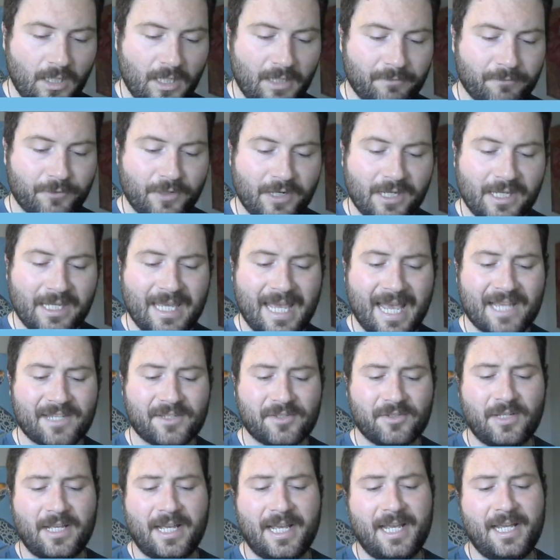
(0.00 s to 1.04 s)
Frank
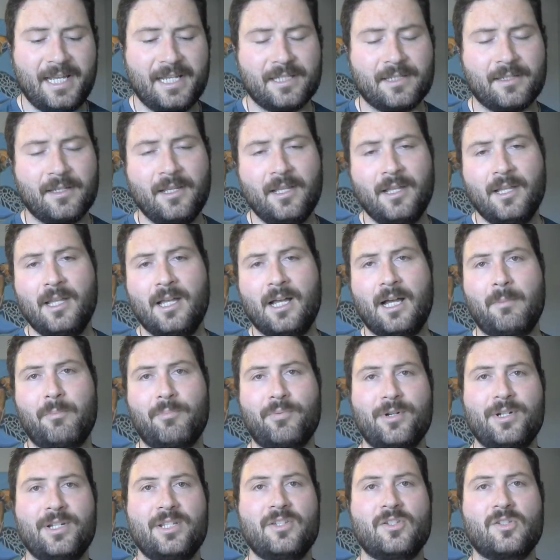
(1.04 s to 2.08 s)
Castle has a
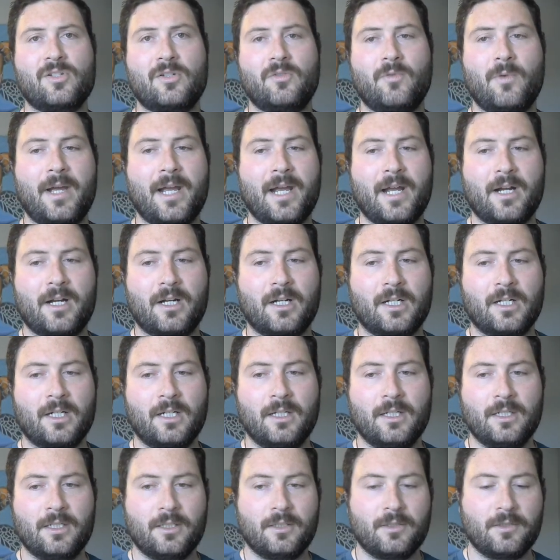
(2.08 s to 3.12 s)
pretty square
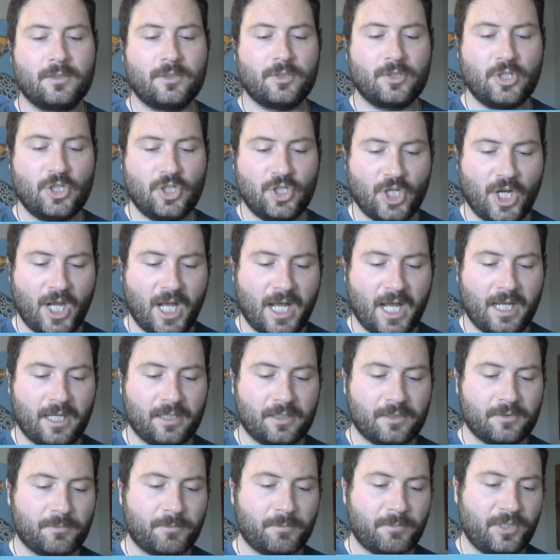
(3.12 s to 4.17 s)
jaw,
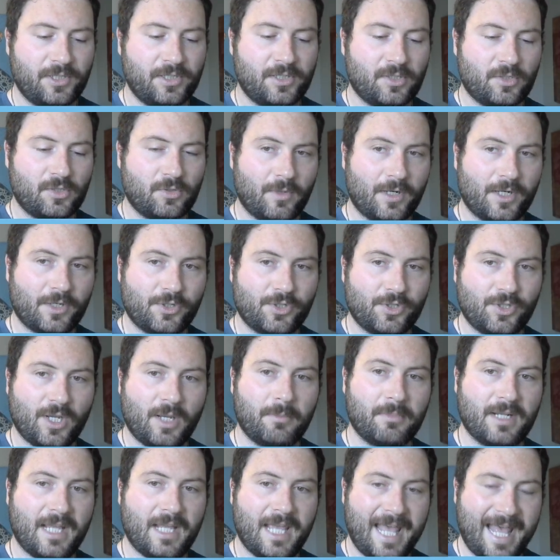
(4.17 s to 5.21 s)
pretty square
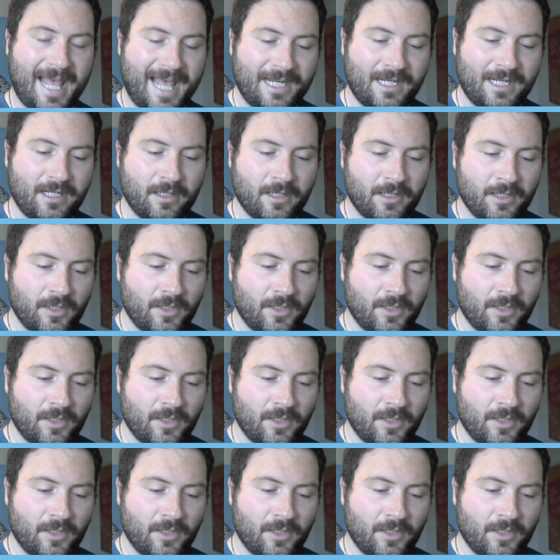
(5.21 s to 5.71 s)
shaped head.